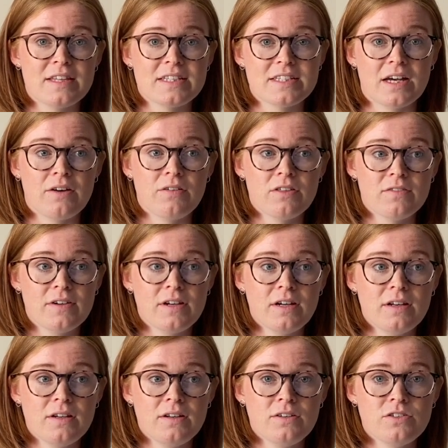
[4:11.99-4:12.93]
south of
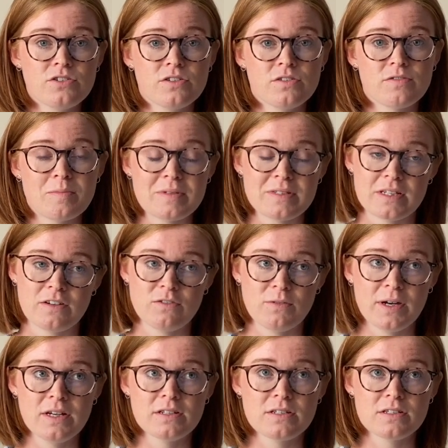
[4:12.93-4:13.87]
England, from the
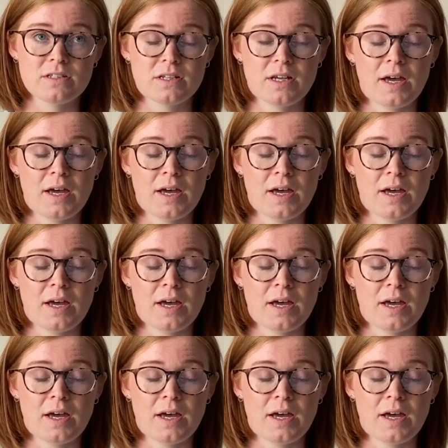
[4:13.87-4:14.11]
southwest,